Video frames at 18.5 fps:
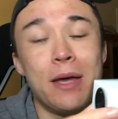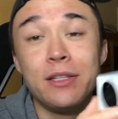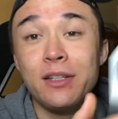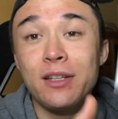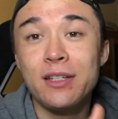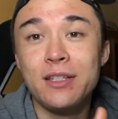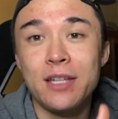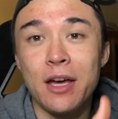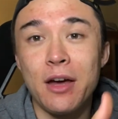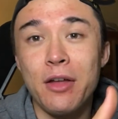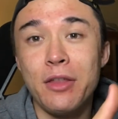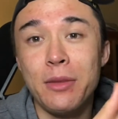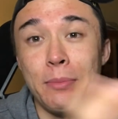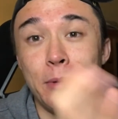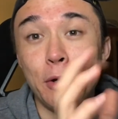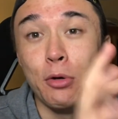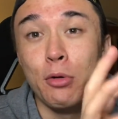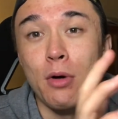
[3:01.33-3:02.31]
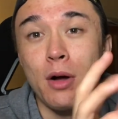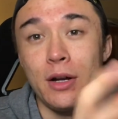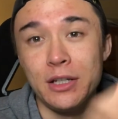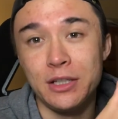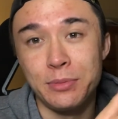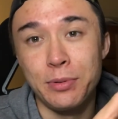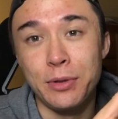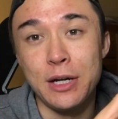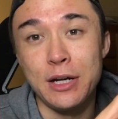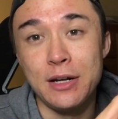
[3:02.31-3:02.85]
you can tell, the build quality is
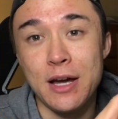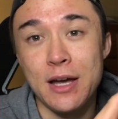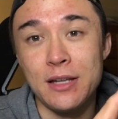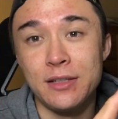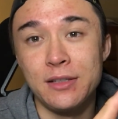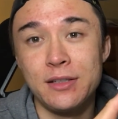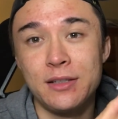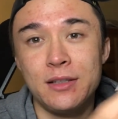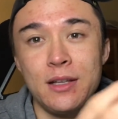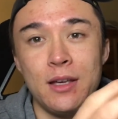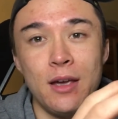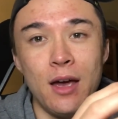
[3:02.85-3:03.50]
pretty nice.